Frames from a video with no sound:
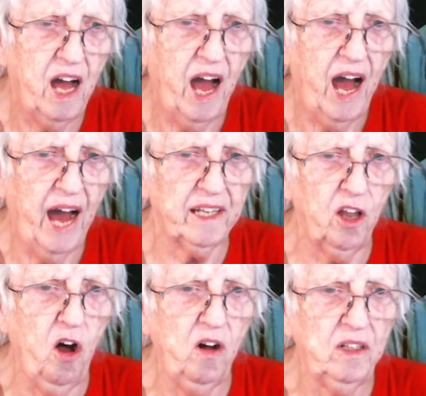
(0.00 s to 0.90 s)
At
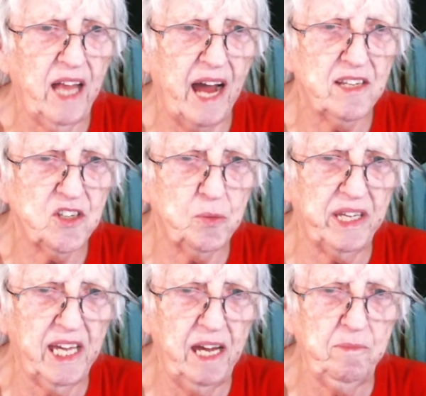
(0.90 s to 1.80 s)
long last, we
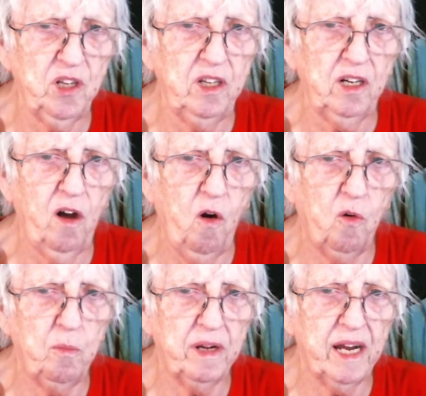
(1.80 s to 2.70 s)
came to
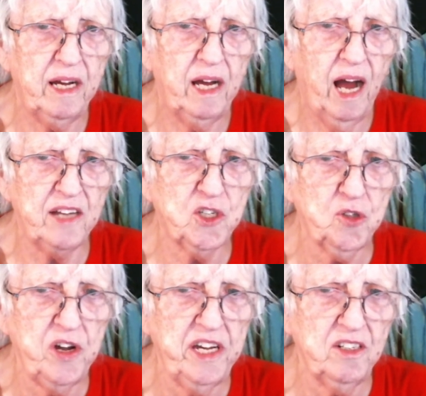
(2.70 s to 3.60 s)
Lacombe, and I
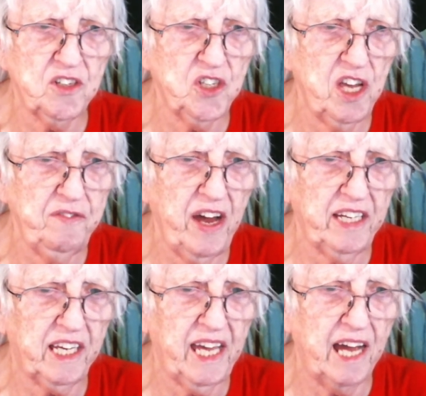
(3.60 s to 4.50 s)
strained to see if I
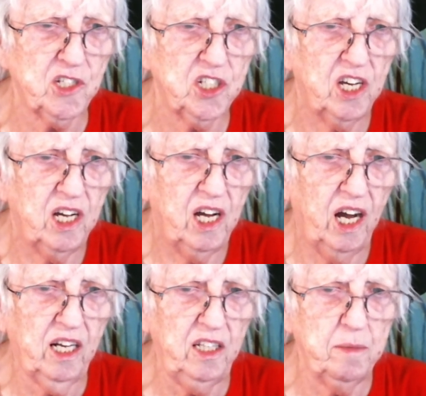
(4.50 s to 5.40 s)
could catch
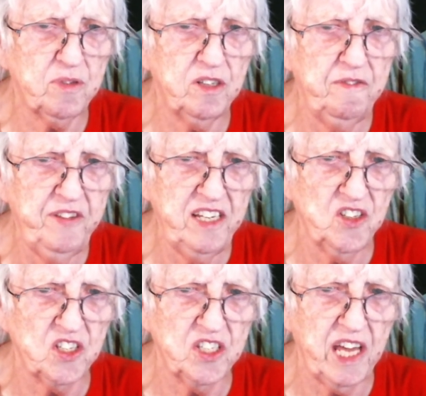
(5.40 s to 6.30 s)
a glimpse of
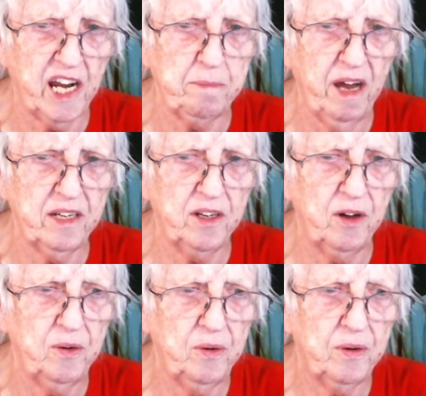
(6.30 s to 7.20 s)
faces that I might
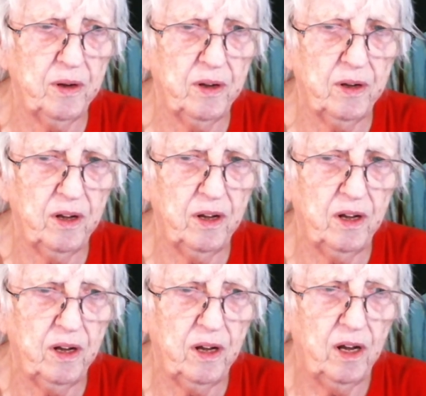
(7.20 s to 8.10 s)
know.
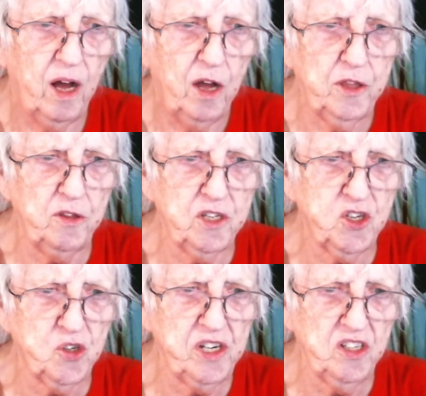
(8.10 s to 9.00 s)
Though the
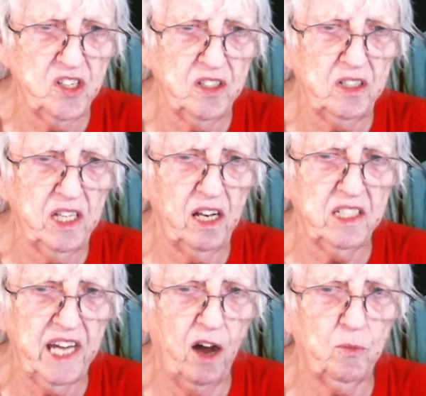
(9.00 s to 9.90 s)
streets of the little
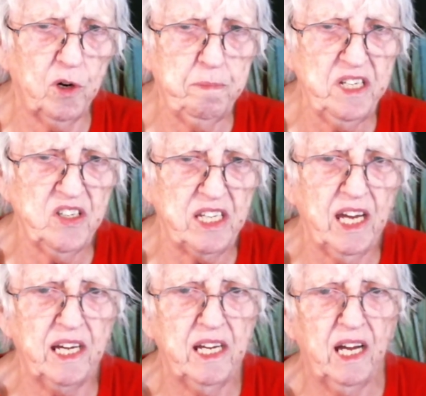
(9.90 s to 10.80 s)
town were busy,
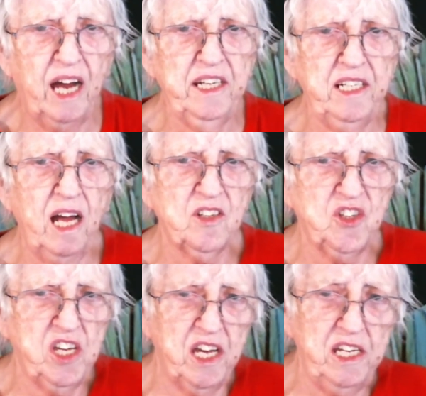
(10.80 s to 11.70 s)
I did not
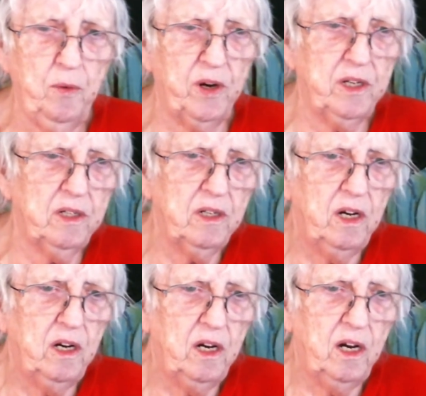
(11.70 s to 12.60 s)
see anyone
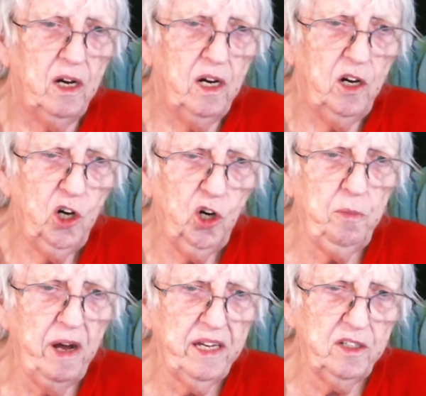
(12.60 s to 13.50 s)

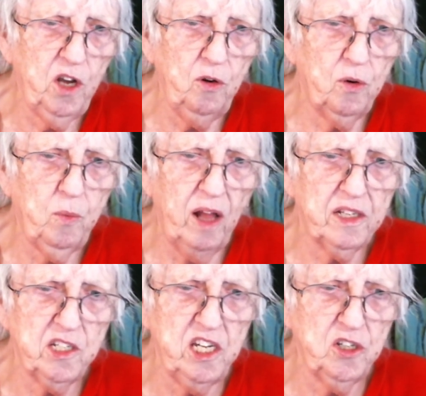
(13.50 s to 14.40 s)
whom I had known while
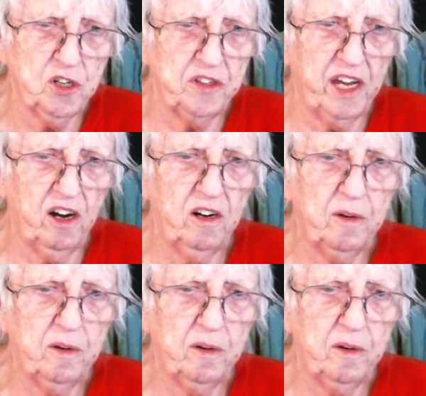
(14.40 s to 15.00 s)
a teacher there.